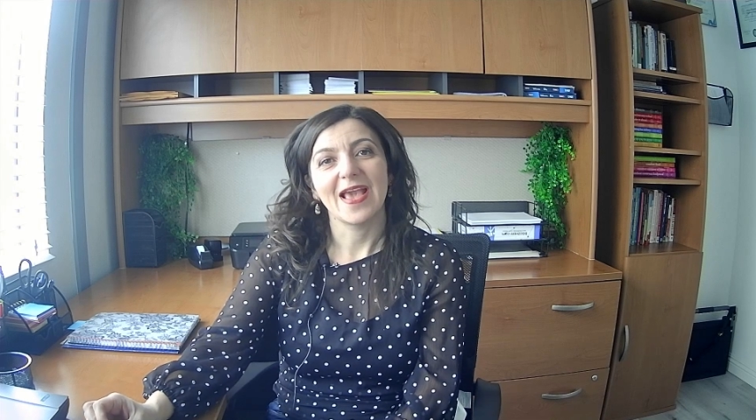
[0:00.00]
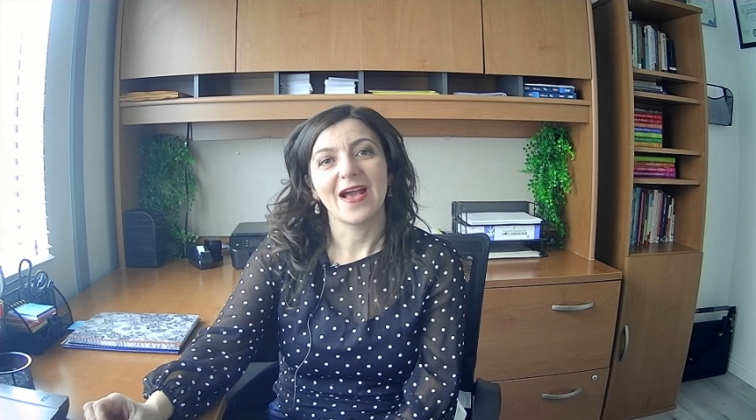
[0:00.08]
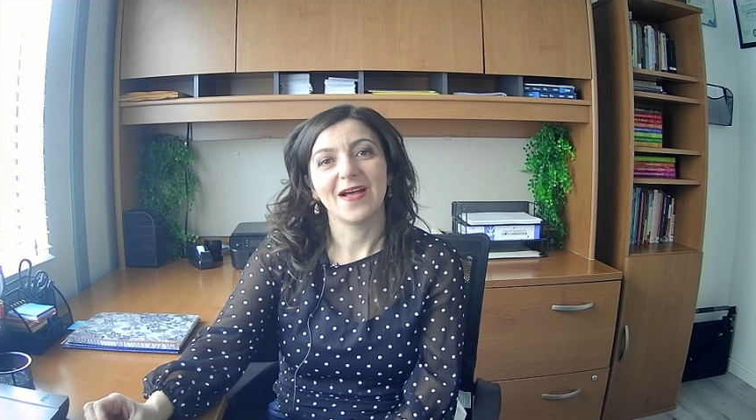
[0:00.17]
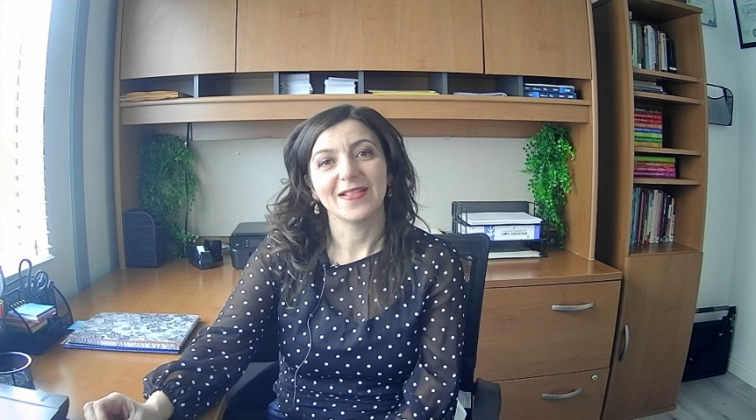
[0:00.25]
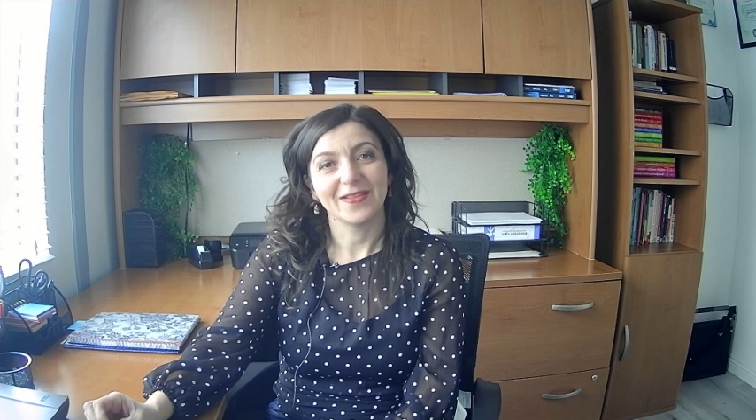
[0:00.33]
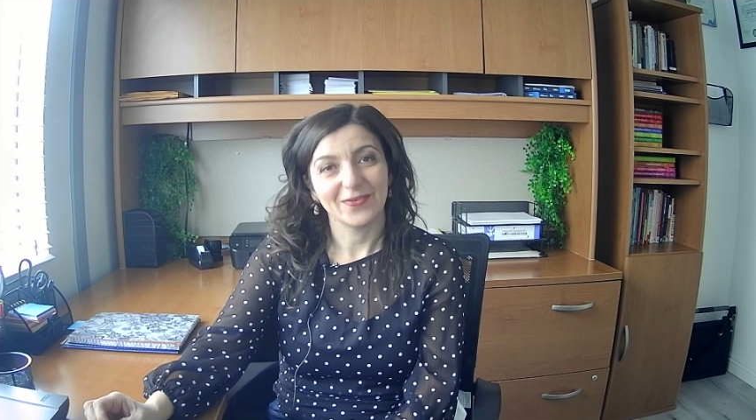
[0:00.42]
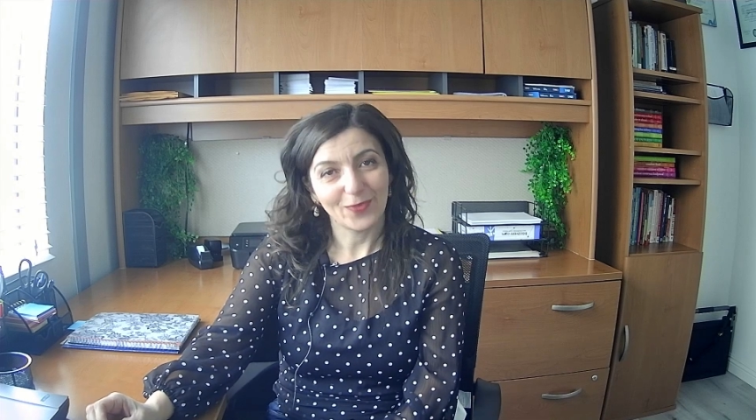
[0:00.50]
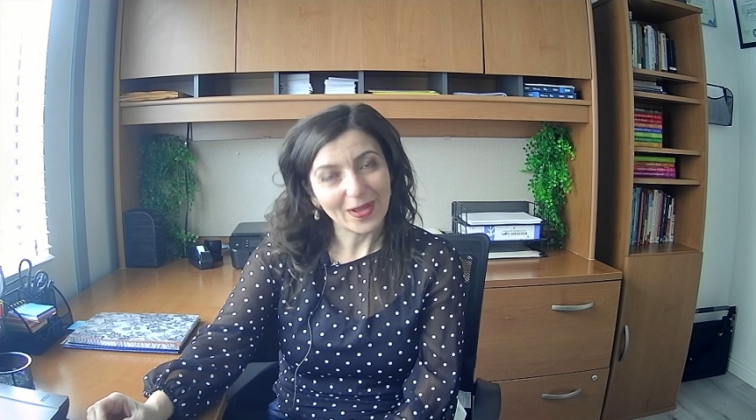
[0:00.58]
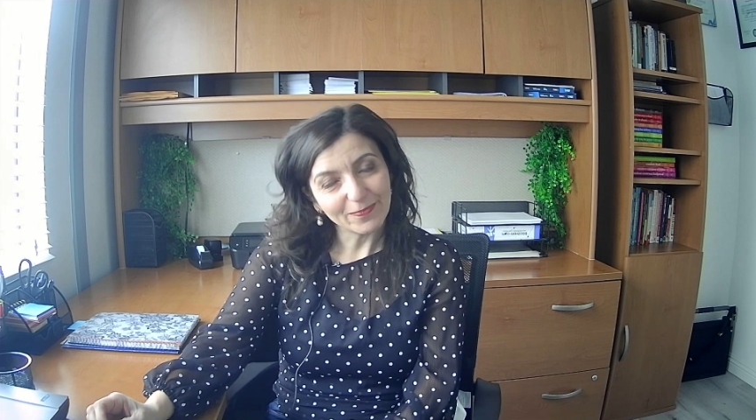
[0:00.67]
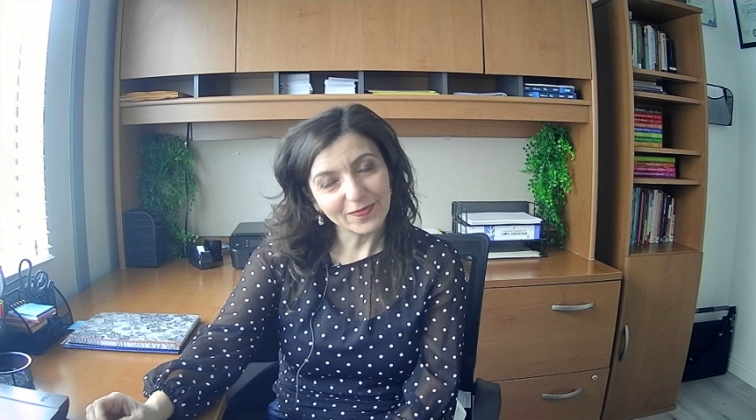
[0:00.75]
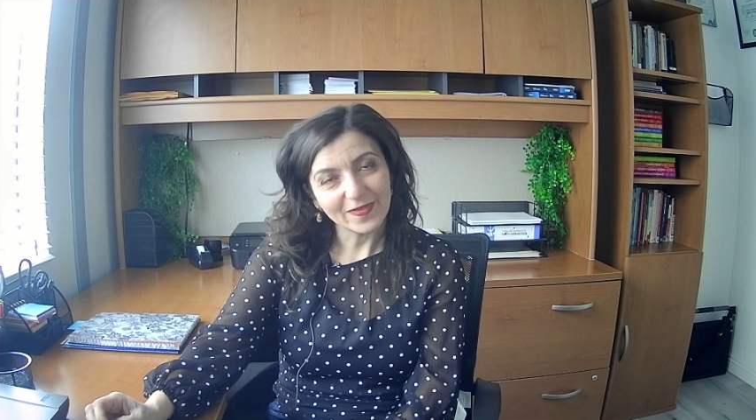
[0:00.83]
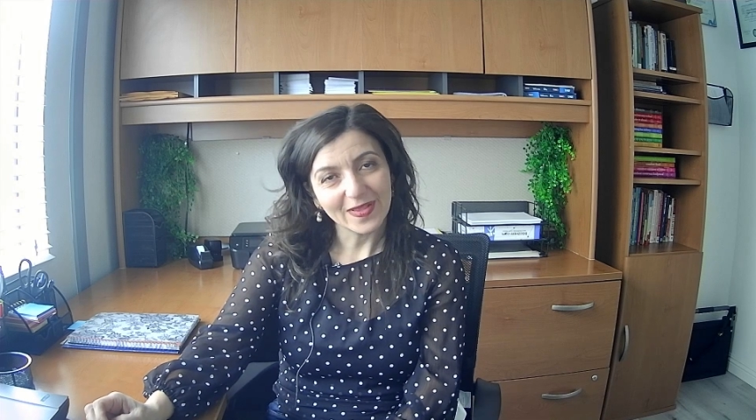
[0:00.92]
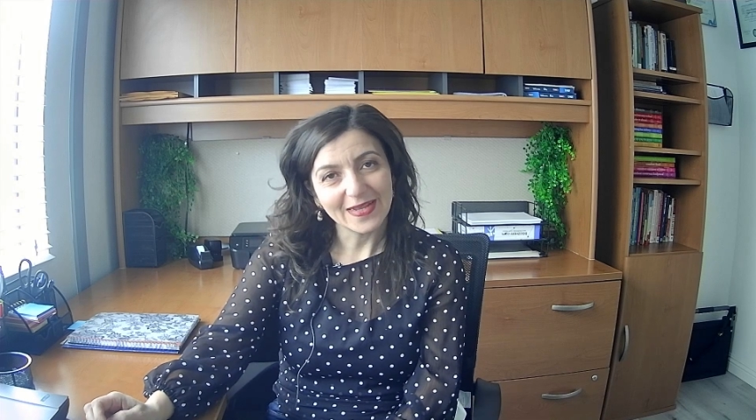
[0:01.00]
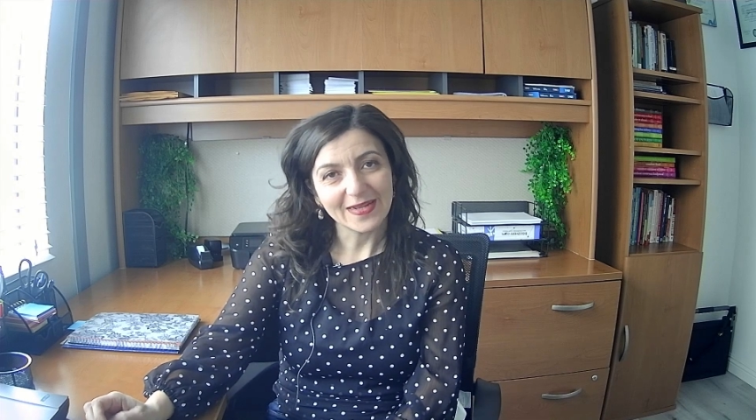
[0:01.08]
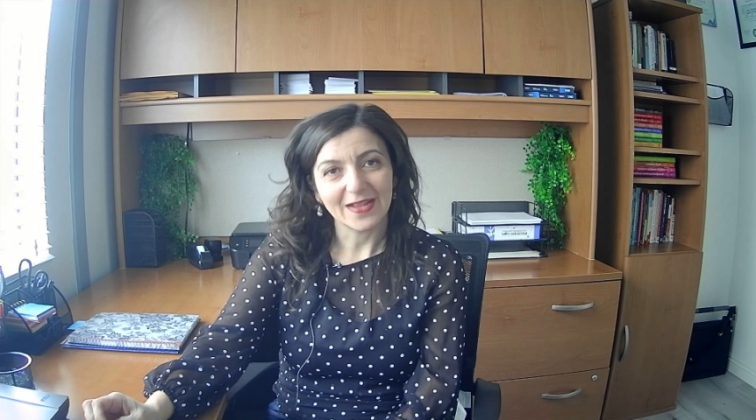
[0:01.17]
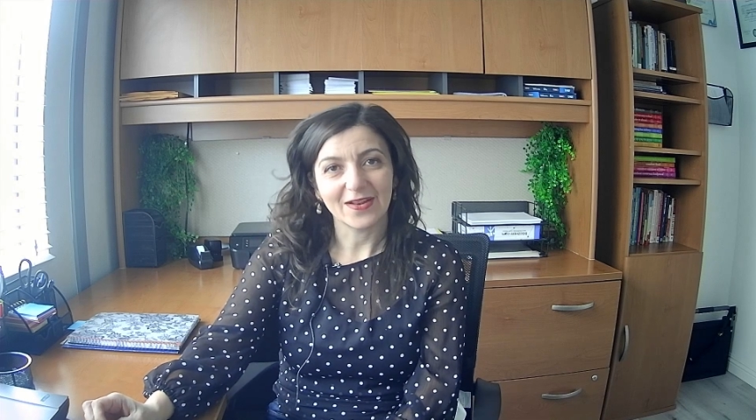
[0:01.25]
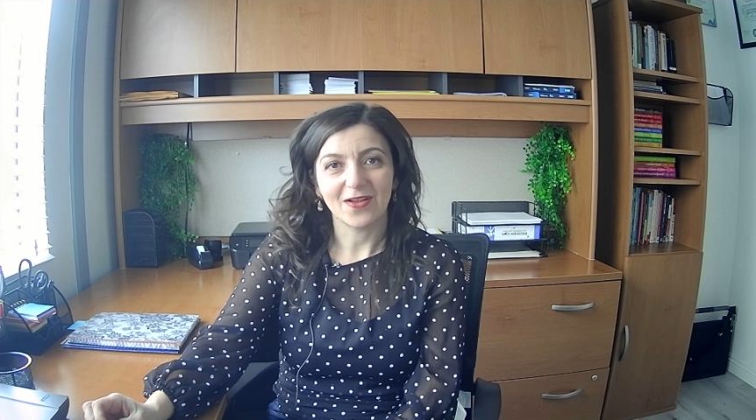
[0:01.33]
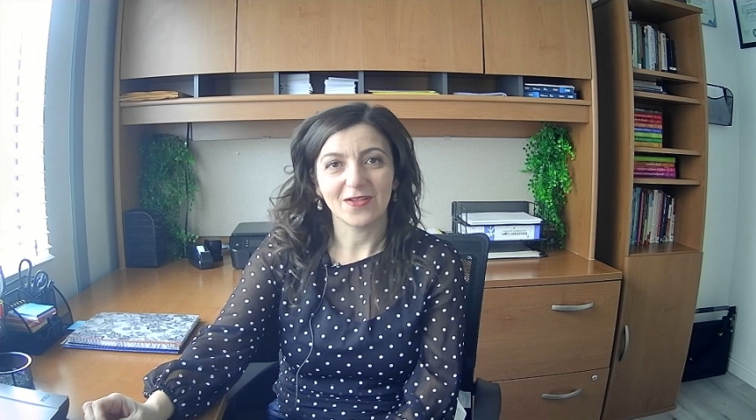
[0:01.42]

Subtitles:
on the website and